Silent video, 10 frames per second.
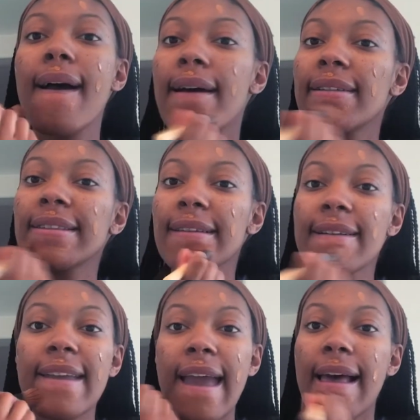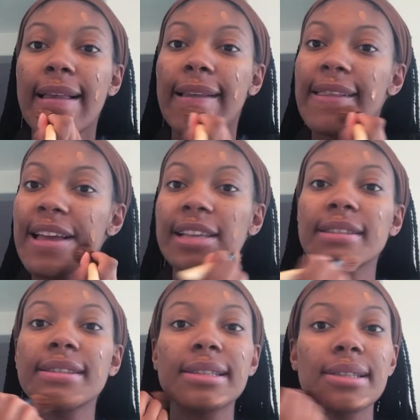So yeah,
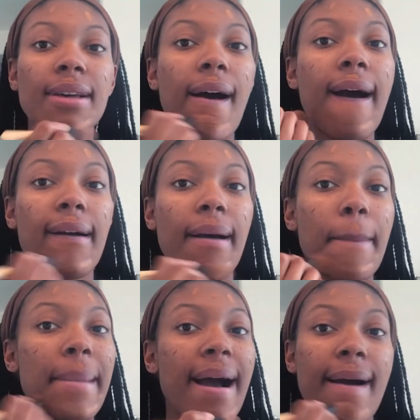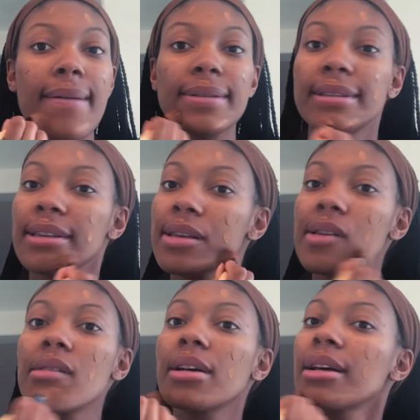let's talk about
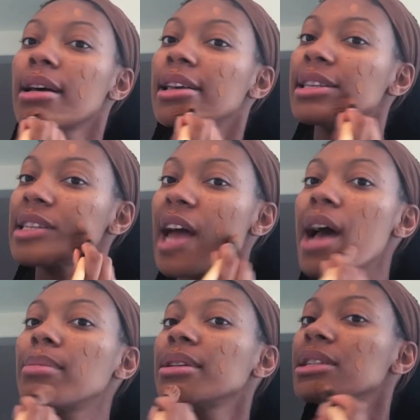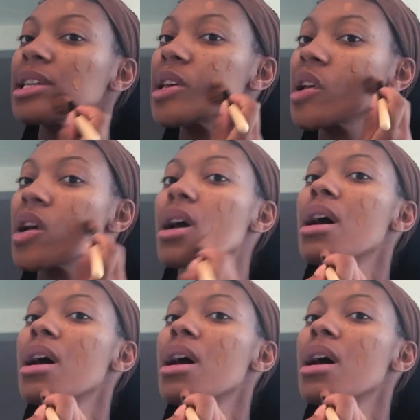establishing